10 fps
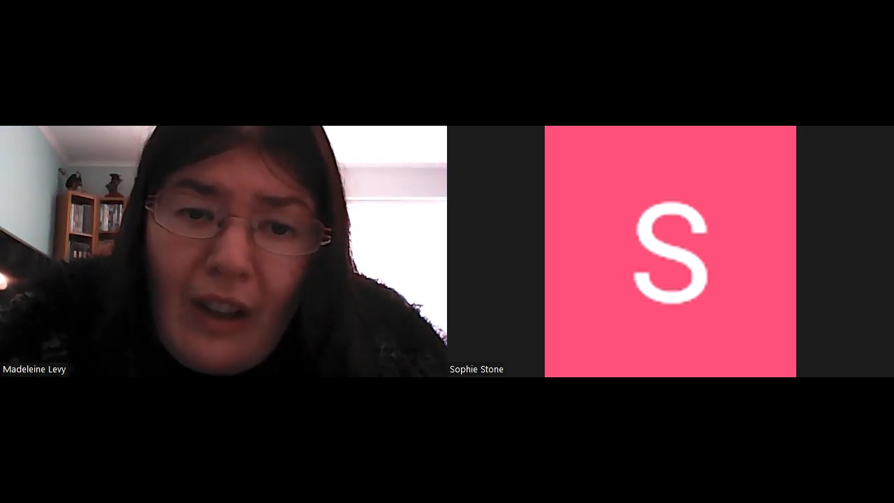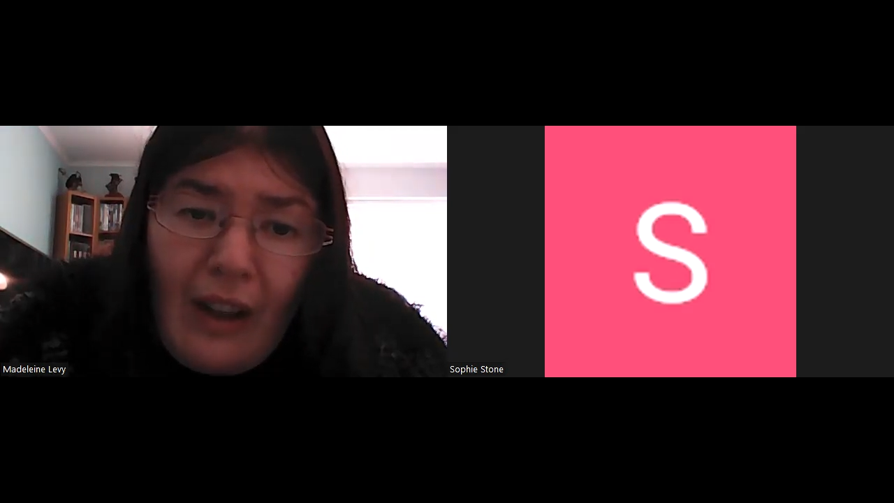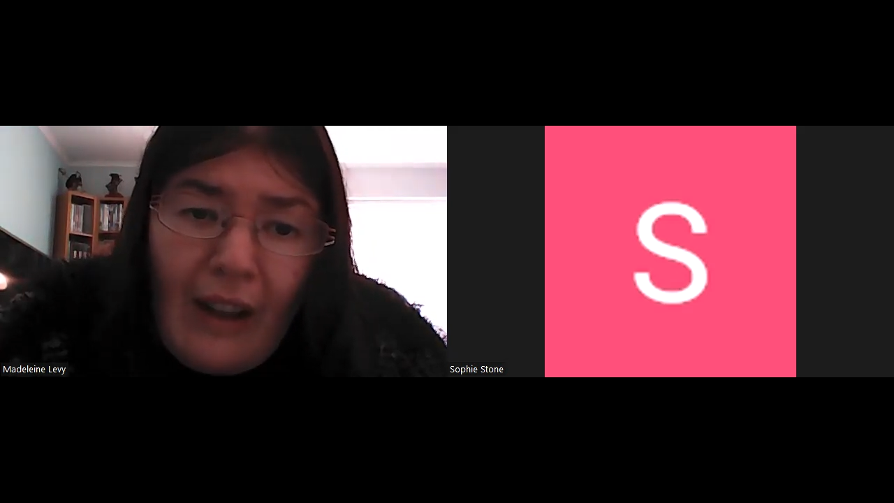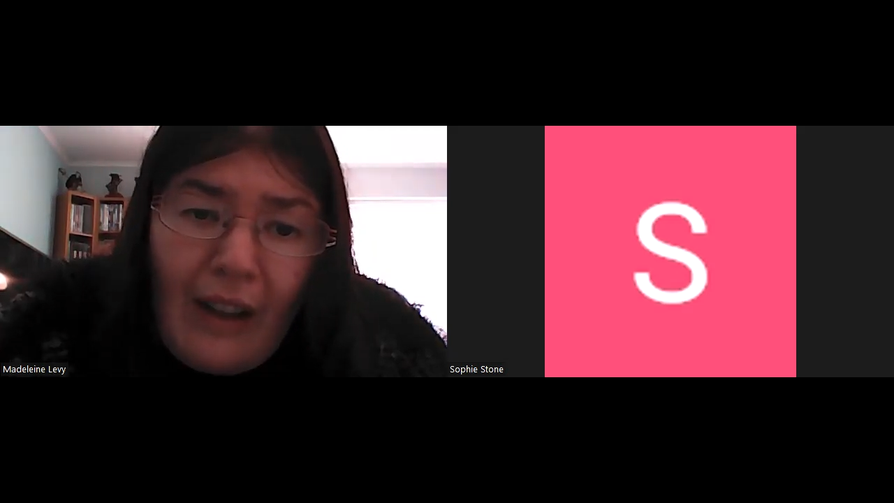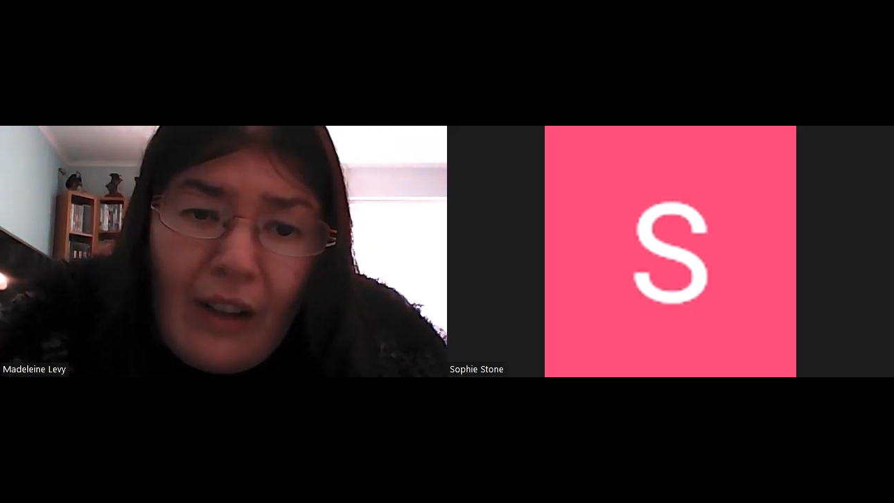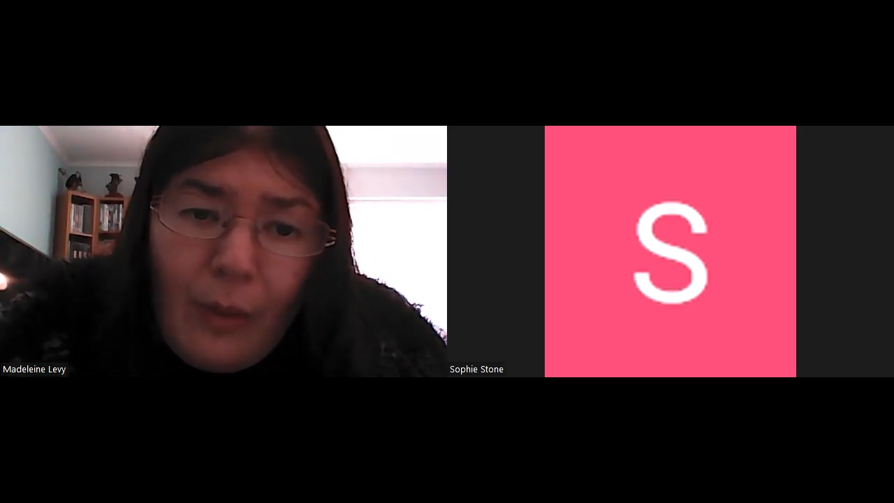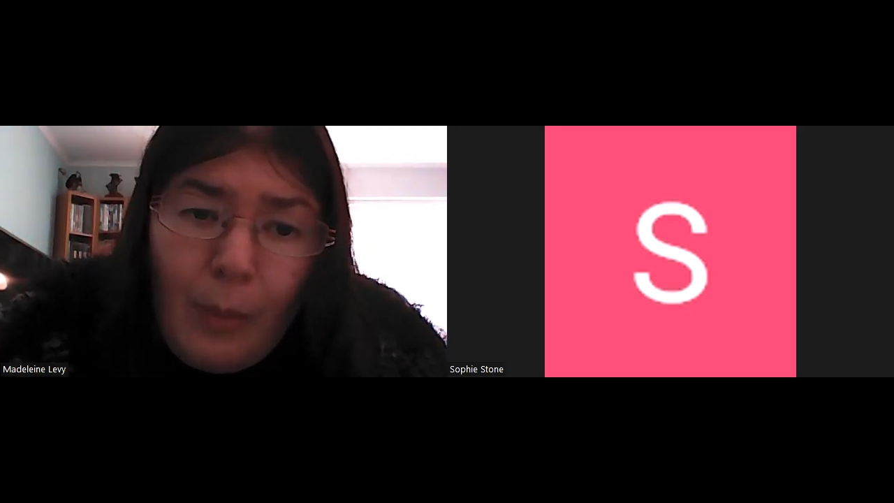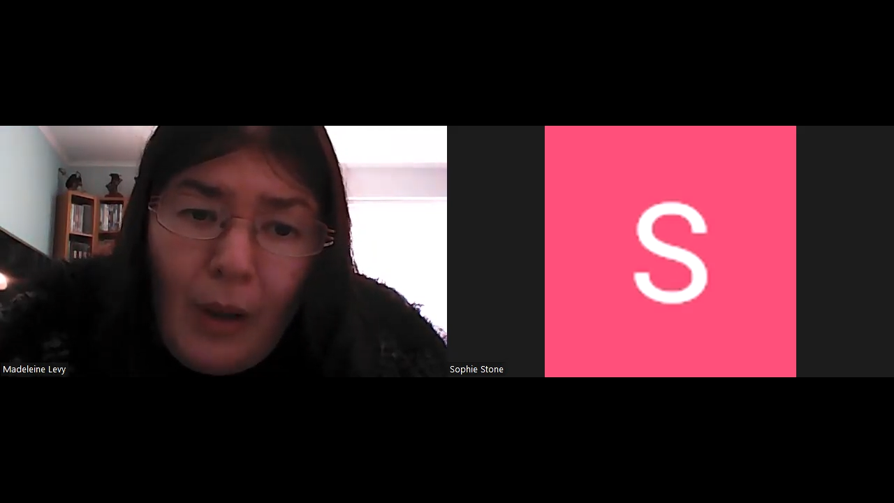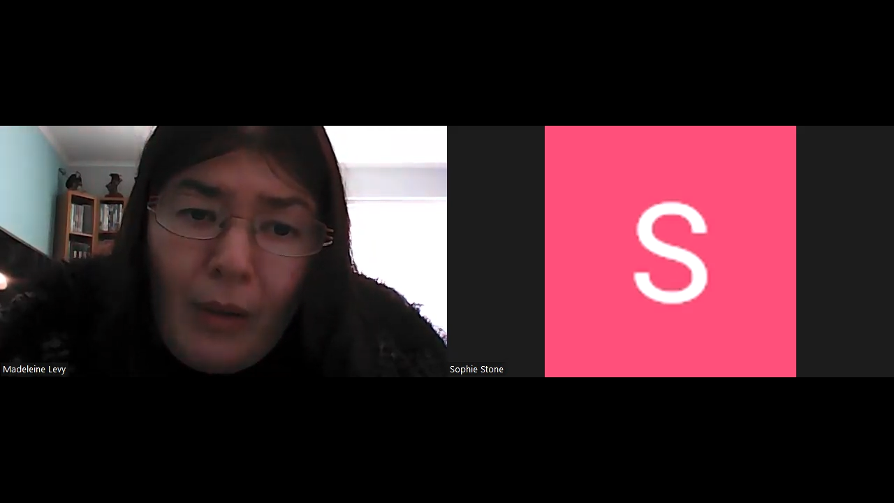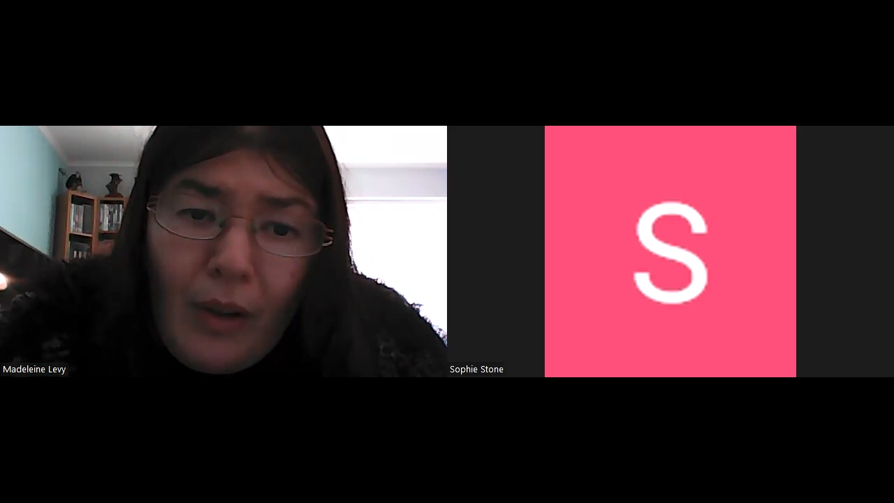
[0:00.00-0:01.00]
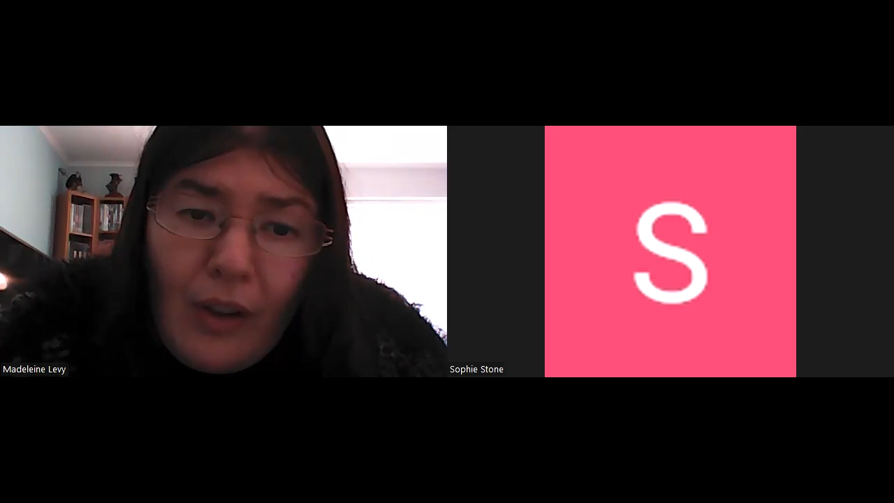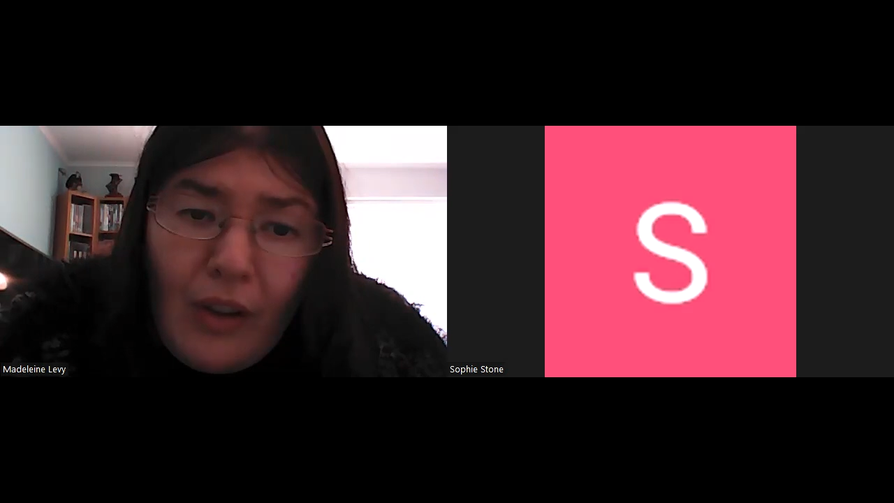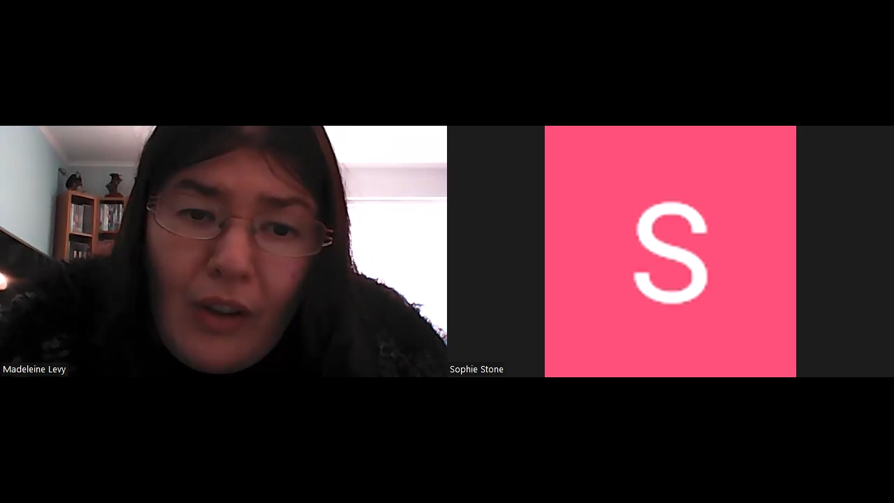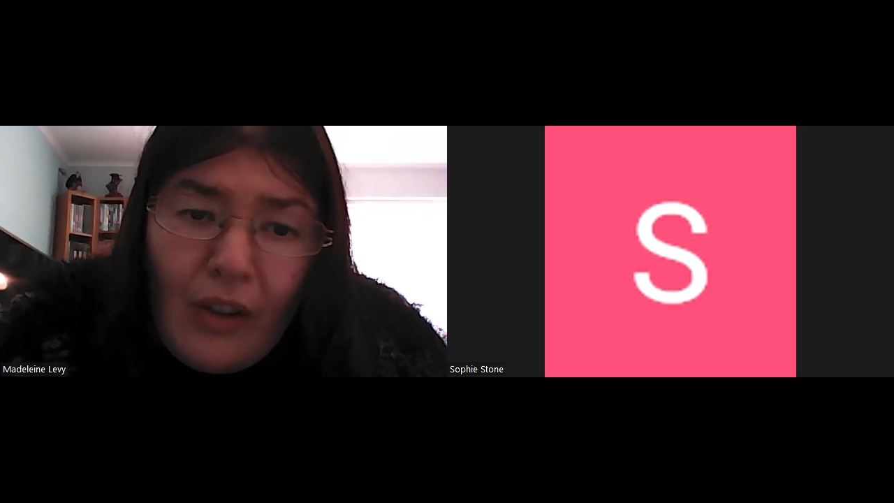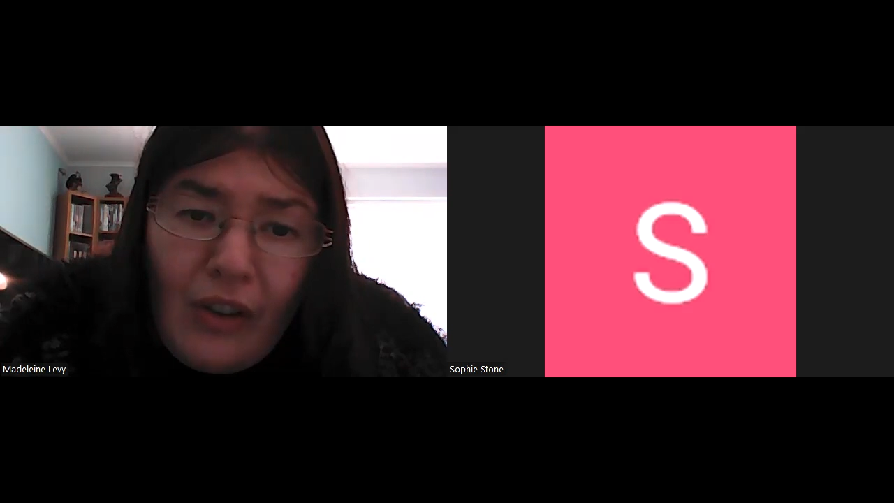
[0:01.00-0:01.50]
and
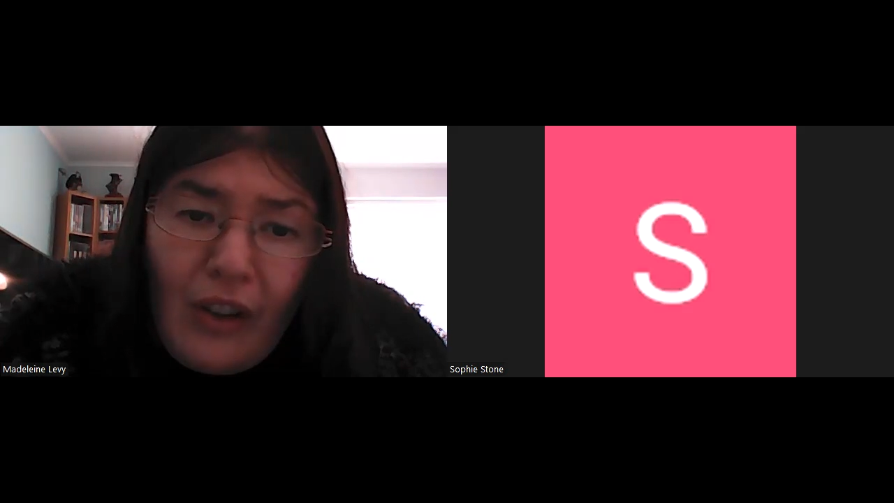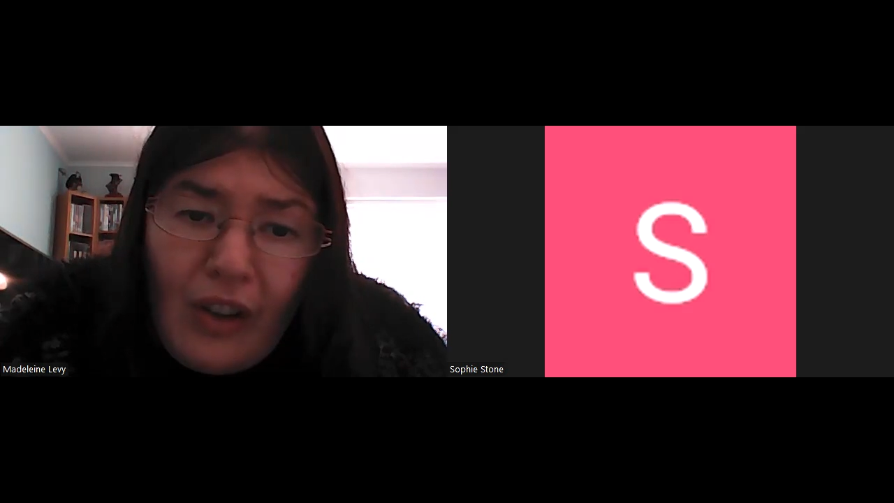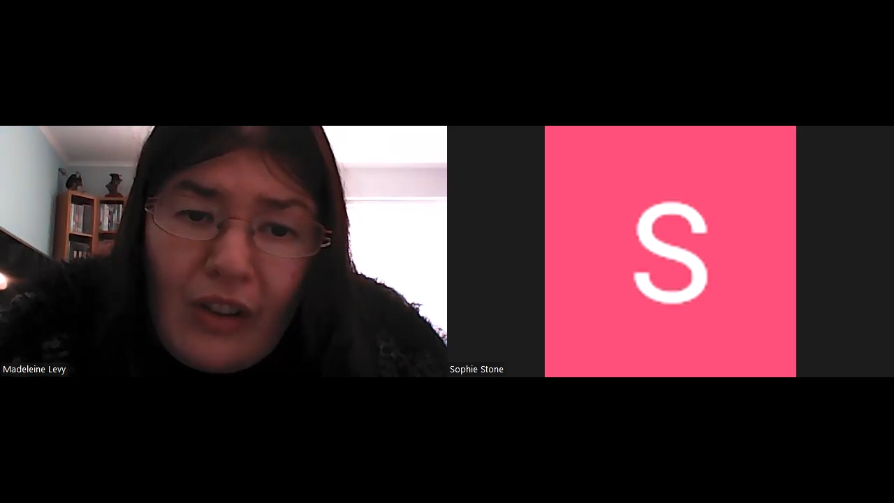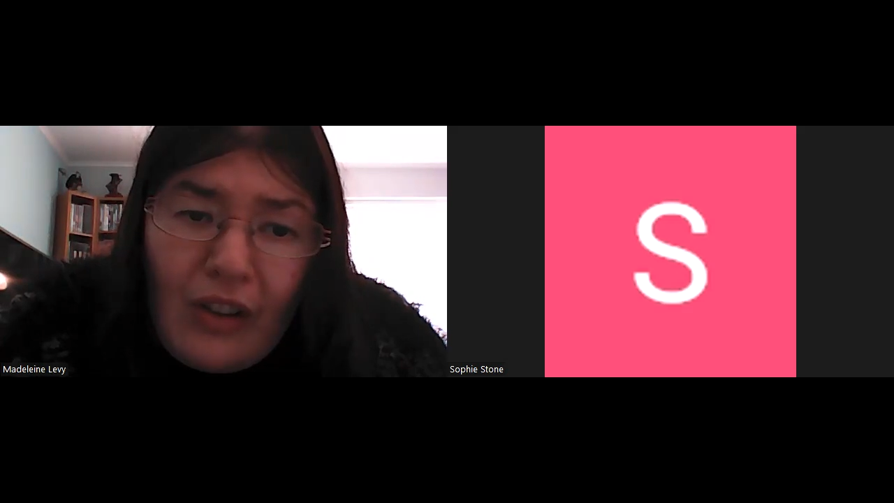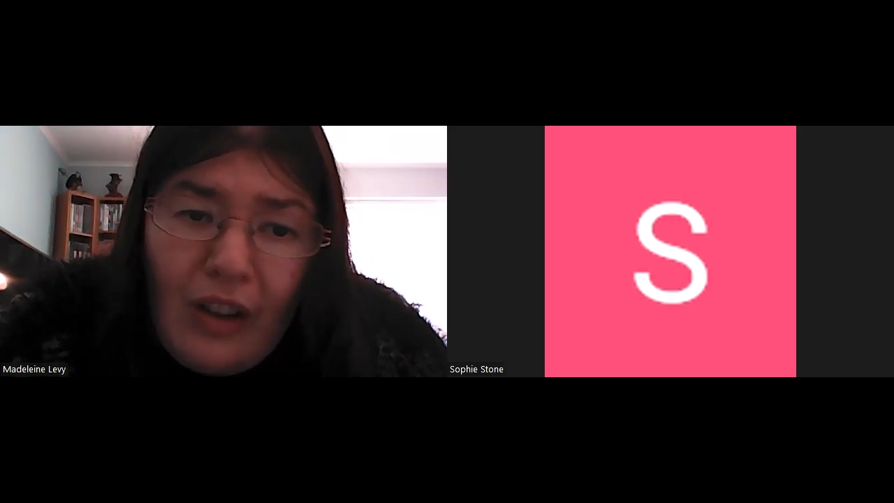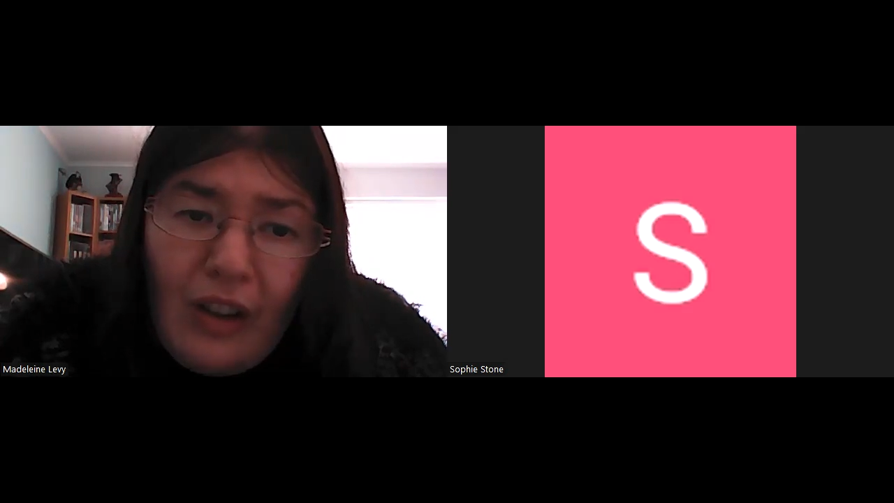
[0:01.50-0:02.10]
experiences.